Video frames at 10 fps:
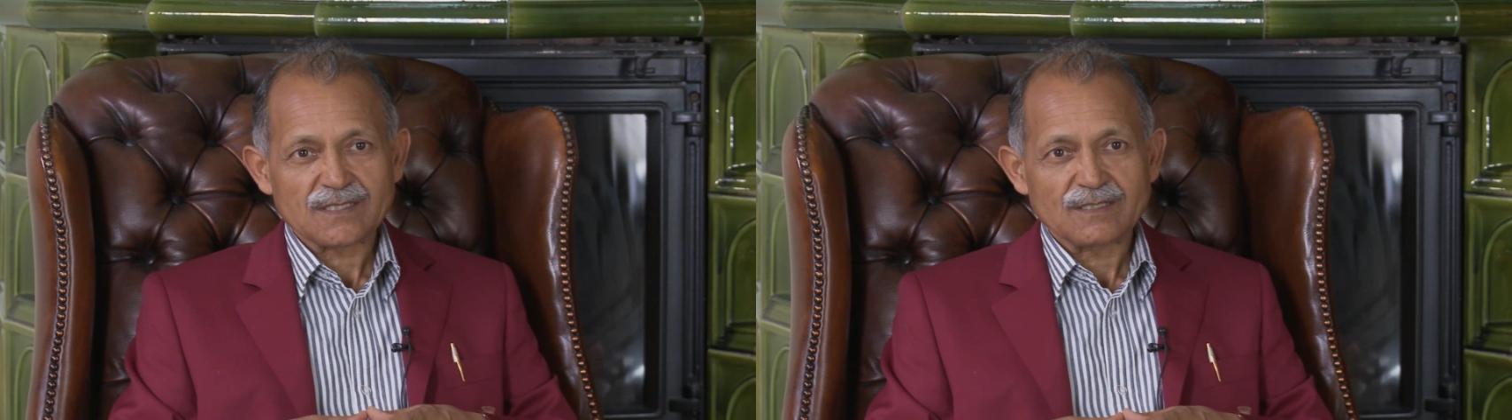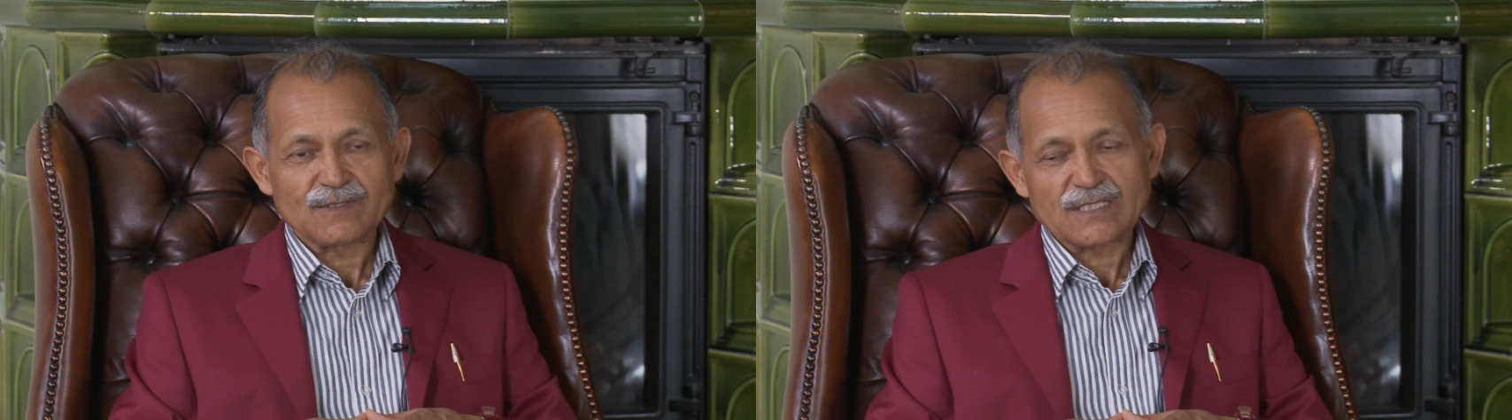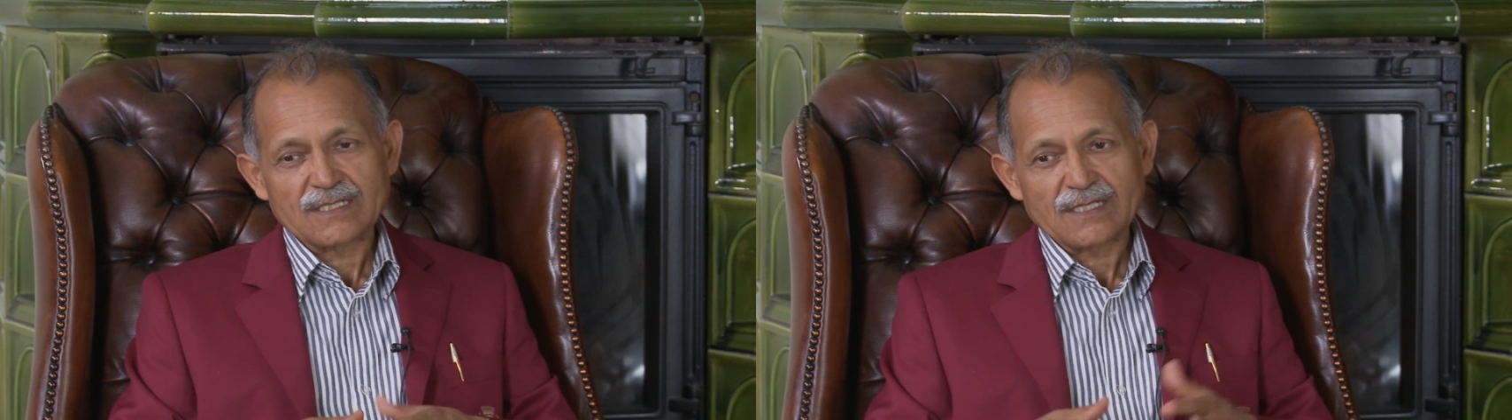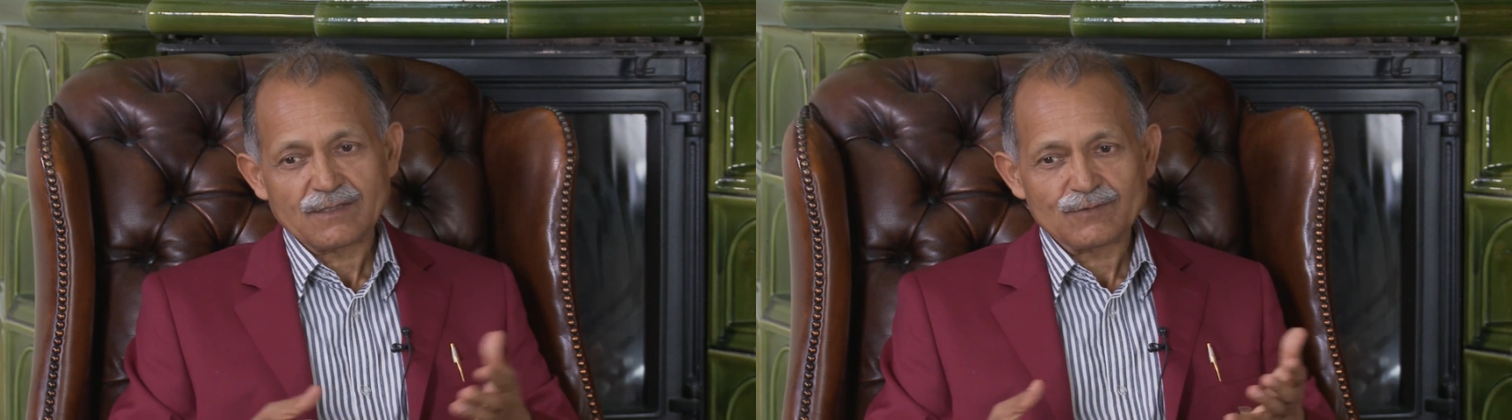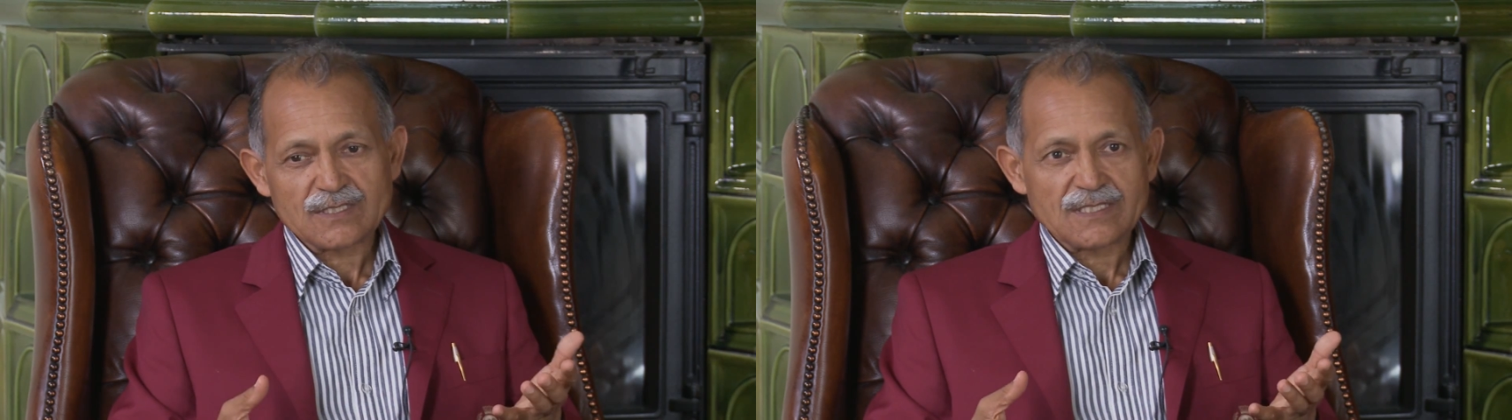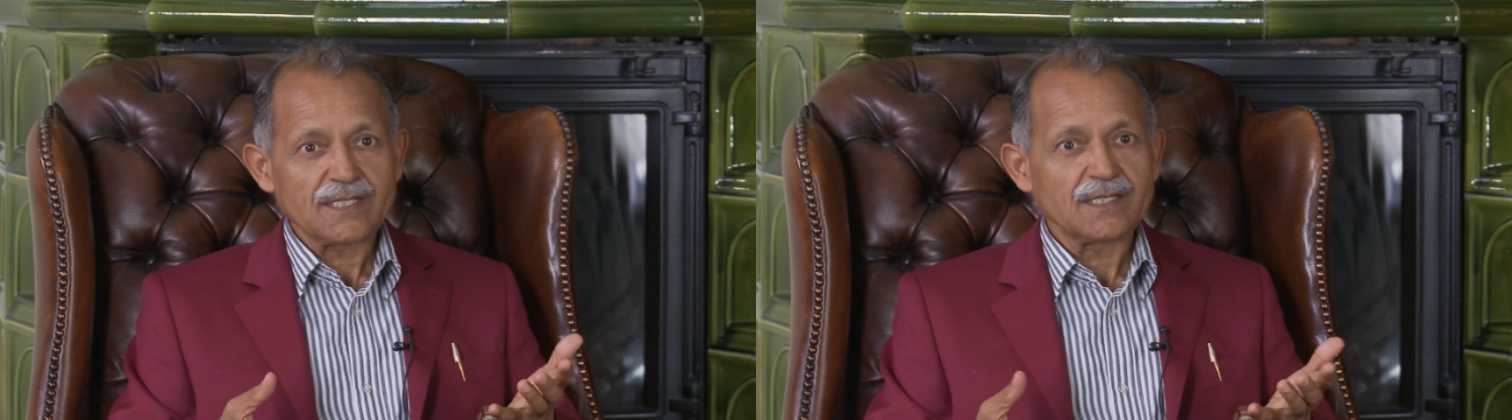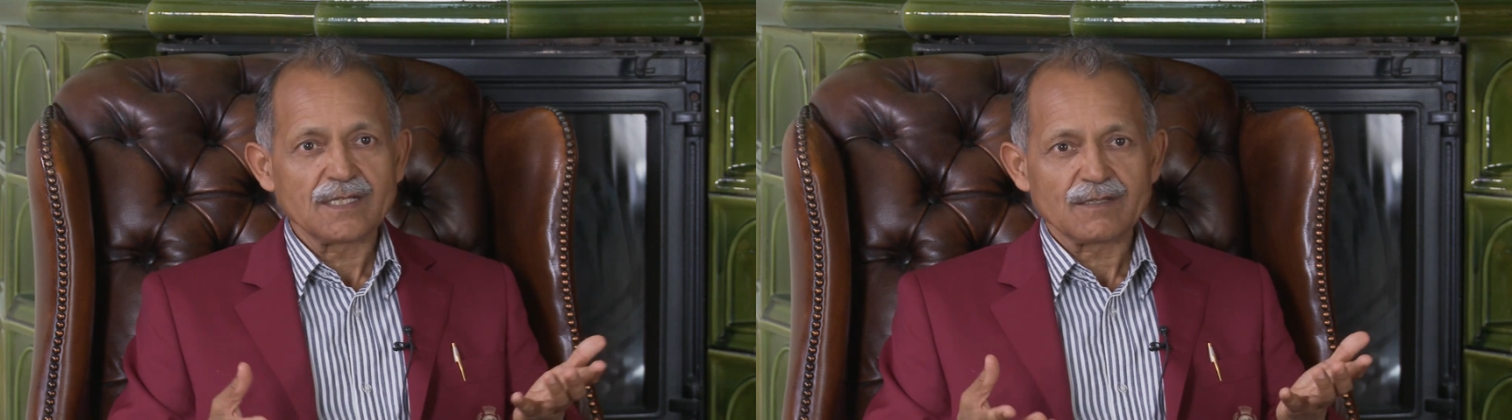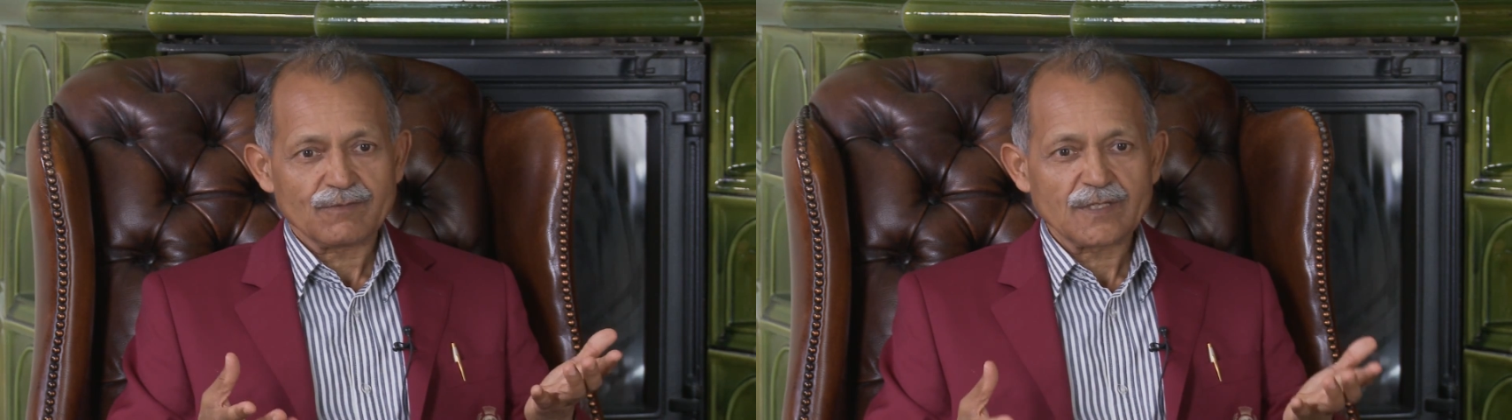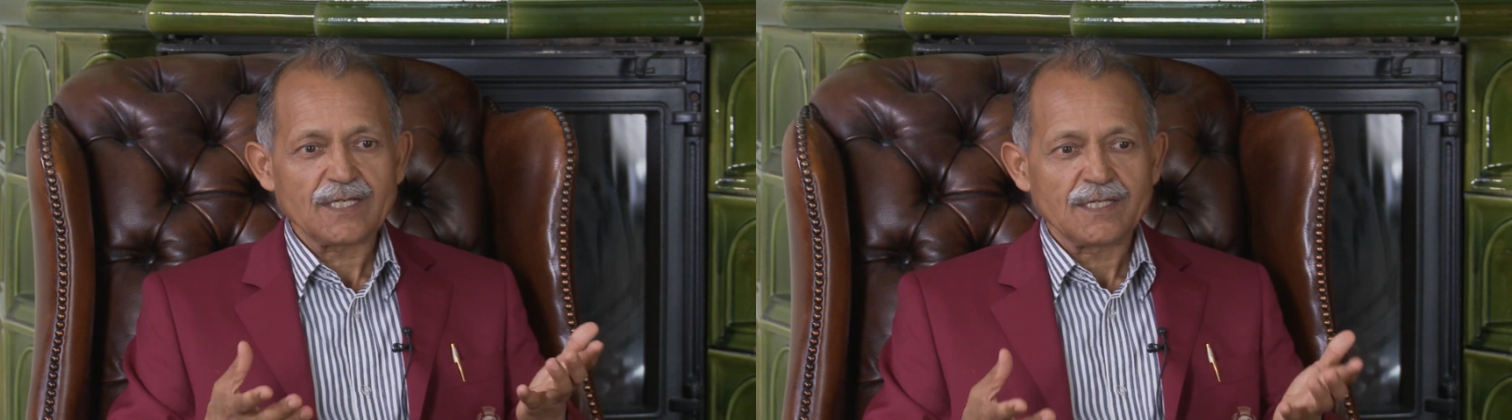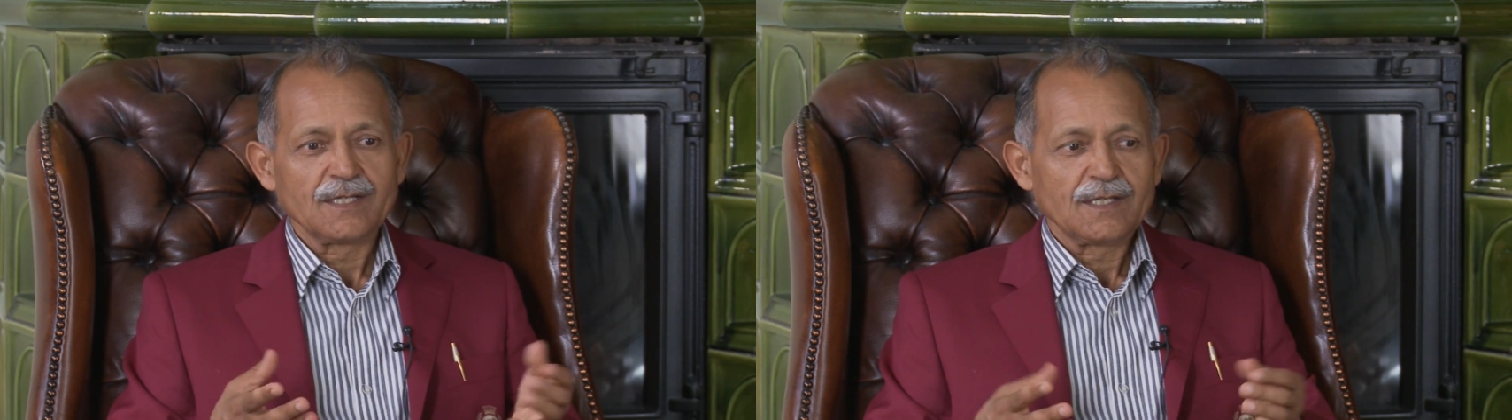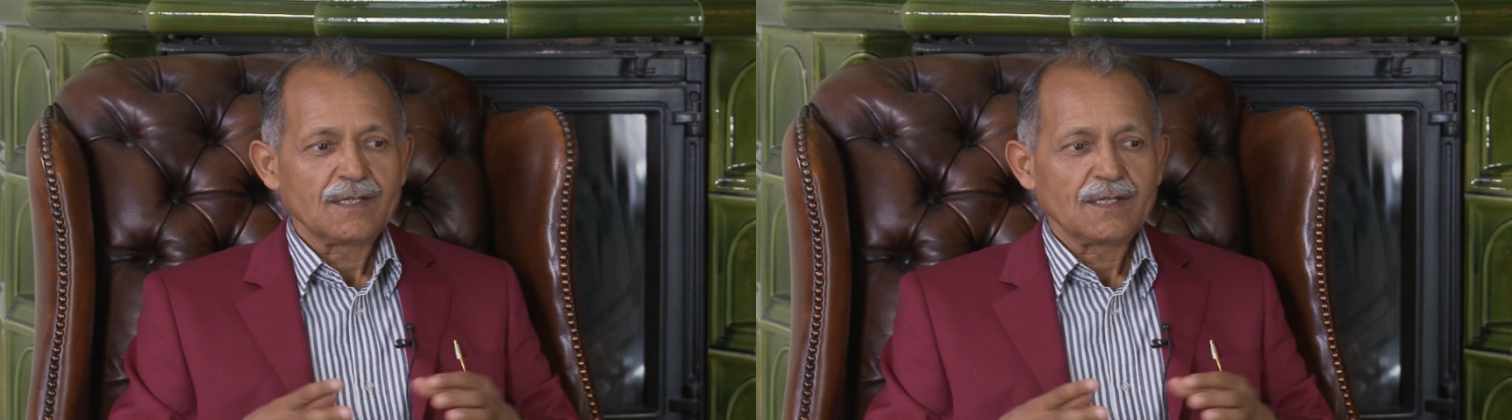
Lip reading: service and I was leading a very